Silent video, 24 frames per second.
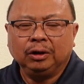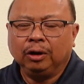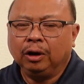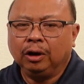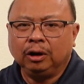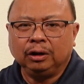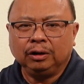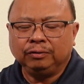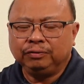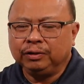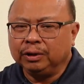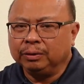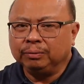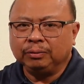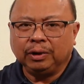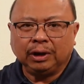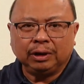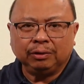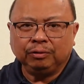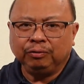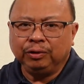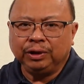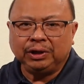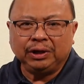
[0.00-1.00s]
All of them
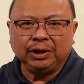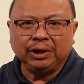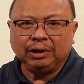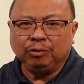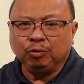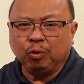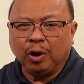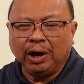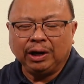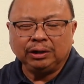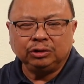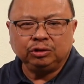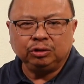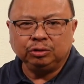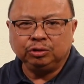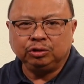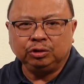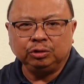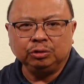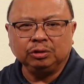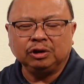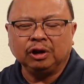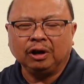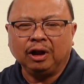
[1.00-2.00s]
are within one to
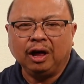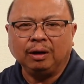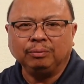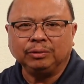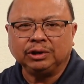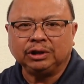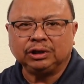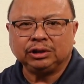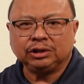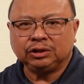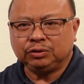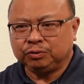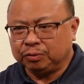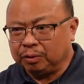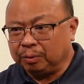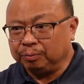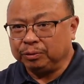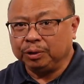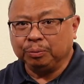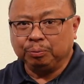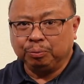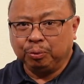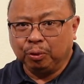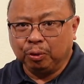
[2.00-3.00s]
two kilometers
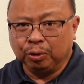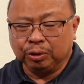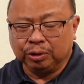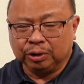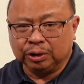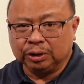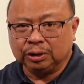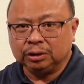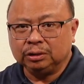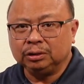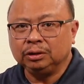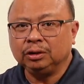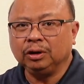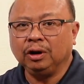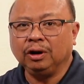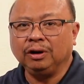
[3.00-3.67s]
from the border